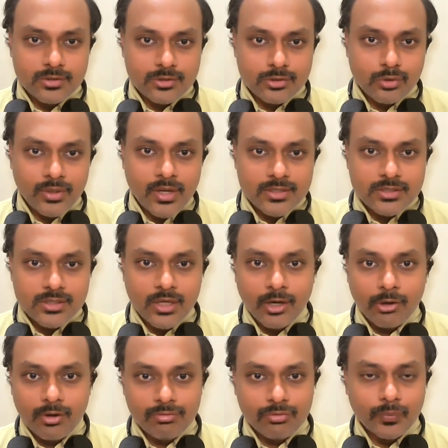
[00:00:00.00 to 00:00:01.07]
So that's the
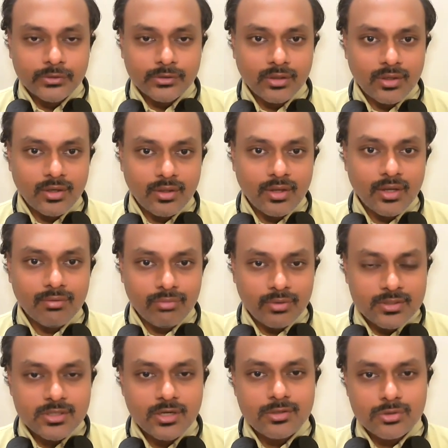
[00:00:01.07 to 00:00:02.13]
kind of question that they have
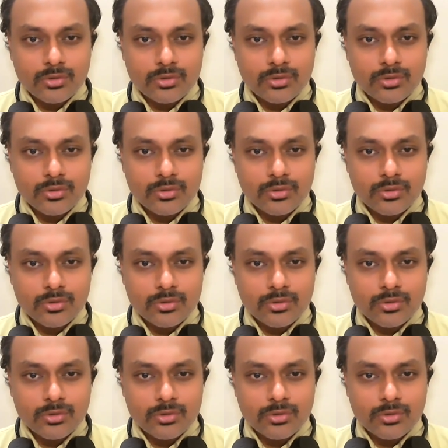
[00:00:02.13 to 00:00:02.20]
tested.